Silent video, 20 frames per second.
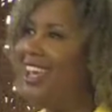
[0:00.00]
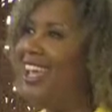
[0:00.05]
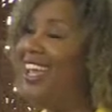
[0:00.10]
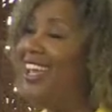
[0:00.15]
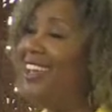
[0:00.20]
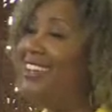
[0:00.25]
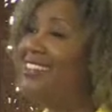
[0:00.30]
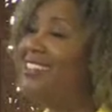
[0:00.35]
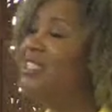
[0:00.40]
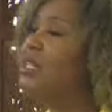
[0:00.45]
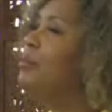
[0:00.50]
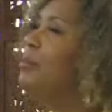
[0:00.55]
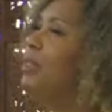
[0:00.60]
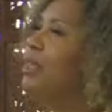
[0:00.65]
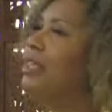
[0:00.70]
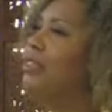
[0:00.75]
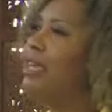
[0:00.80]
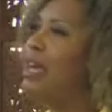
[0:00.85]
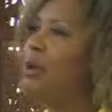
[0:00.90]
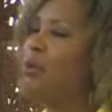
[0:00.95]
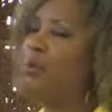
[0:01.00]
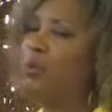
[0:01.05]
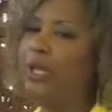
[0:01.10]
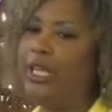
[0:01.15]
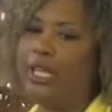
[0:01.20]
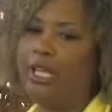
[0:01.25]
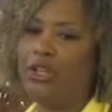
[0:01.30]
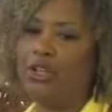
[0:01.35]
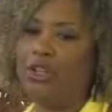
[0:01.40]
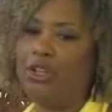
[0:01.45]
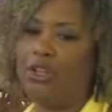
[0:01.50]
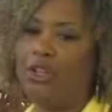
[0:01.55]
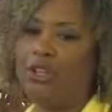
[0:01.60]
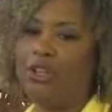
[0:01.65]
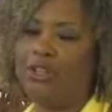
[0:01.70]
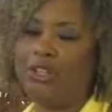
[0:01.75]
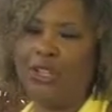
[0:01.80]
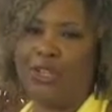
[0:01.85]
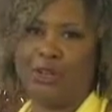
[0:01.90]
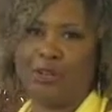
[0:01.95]
and something that we can
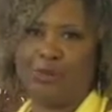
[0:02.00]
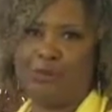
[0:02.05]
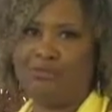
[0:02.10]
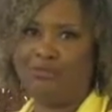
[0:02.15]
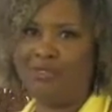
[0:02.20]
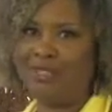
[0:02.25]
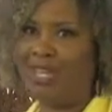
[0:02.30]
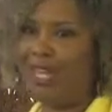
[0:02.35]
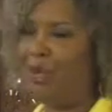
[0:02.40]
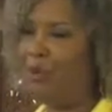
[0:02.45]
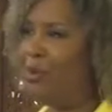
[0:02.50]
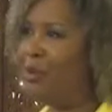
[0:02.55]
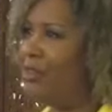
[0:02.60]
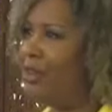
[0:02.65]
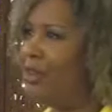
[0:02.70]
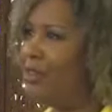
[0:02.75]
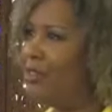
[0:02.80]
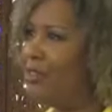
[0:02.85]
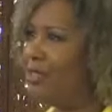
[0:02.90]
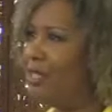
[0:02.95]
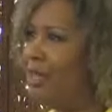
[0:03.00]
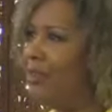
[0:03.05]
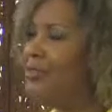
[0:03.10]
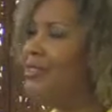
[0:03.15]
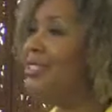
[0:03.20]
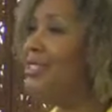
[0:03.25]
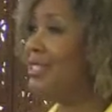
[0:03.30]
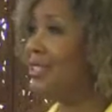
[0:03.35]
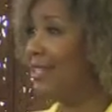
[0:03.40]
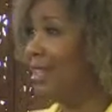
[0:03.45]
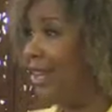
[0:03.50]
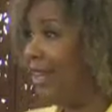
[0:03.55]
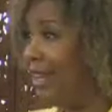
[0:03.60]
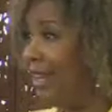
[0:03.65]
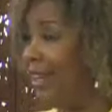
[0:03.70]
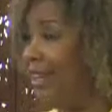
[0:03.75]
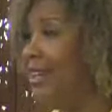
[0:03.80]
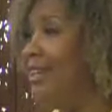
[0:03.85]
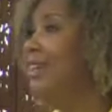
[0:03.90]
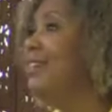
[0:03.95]
all, you know, take with ourselves
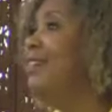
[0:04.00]
today